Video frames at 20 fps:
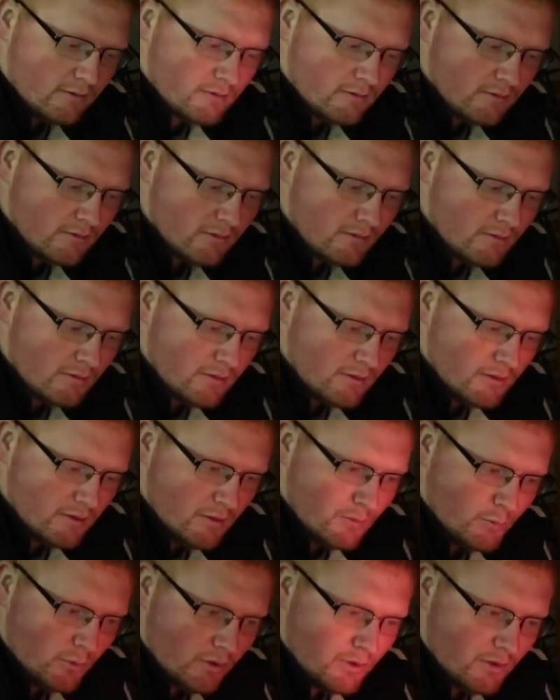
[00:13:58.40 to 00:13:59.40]
Yeah,
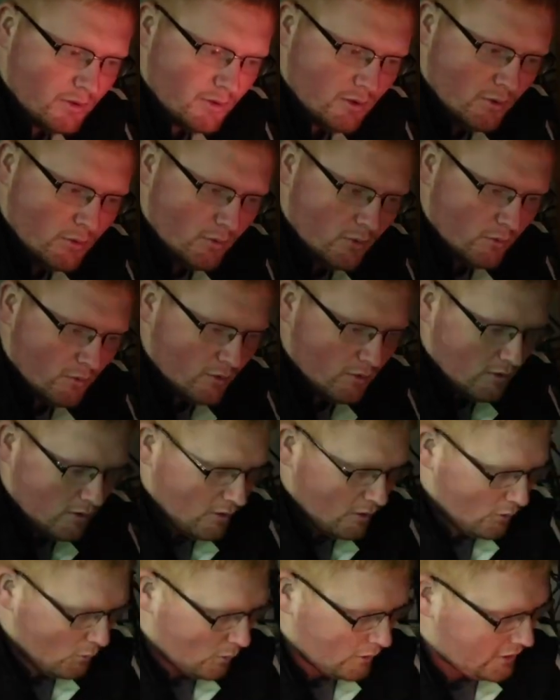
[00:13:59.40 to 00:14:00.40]
burn what, it inside my
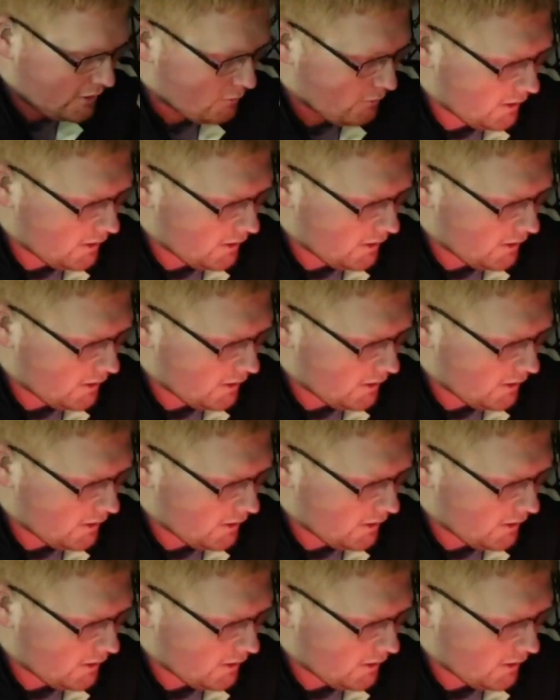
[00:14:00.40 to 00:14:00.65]
fireplace.